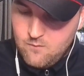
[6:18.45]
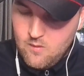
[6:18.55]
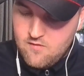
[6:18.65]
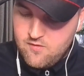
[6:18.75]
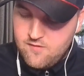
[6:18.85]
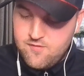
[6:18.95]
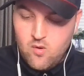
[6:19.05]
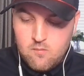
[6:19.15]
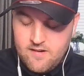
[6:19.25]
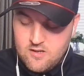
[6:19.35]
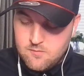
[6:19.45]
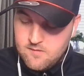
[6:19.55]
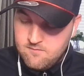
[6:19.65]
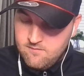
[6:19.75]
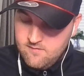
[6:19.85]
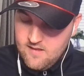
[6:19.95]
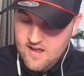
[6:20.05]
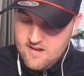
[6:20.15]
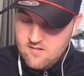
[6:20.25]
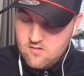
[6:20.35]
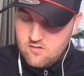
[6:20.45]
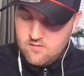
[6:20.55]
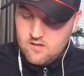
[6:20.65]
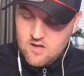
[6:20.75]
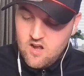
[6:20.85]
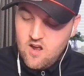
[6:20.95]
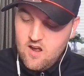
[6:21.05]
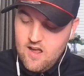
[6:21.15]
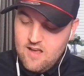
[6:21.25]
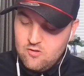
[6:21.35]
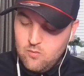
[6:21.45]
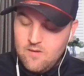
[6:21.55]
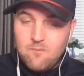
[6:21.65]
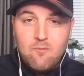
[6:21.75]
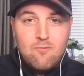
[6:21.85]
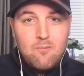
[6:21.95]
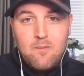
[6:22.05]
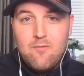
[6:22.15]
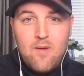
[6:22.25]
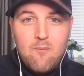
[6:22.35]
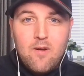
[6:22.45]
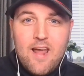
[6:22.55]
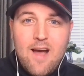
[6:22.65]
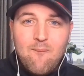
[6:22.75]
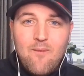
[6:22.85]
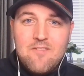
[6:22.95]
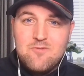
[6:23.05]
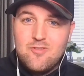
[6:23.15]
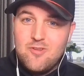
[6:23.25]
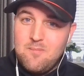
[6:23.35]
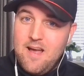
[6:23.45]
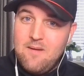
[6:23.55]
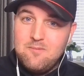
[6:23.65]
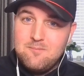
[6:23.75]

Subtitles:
We went for the fuel management and the car as well. We're 1 out of 1 somehow.